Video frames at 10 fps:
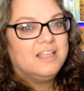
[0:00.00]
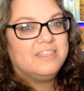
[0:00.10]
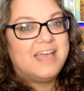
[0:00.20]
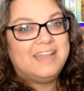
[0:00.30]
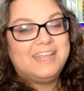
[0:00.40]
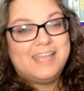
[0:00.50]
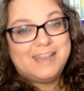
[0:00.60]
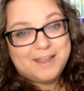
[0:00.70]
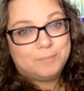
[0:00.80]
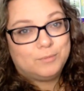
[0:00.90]
Then in
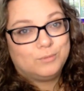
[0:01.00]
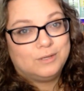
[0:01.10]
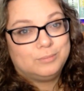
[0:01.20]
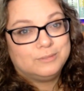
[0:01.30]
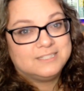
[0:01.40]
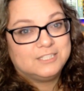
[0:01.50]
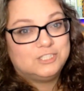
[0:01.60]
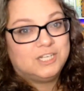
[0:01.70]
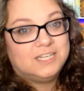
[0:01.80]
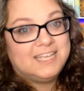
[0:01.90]
number 1
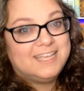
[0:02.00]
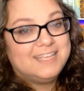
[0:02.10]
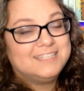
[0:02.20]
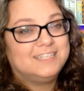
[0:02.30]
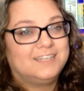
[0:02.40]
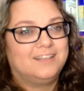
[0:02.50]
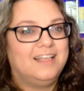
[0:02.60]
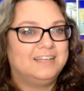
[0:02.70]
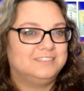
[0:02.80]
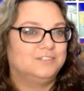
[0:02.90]
position is
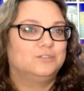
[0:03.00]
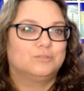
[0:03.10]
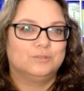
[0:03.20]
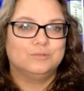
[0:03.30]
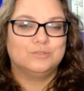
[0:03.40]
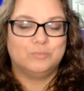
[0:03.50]
Galactic Cruise.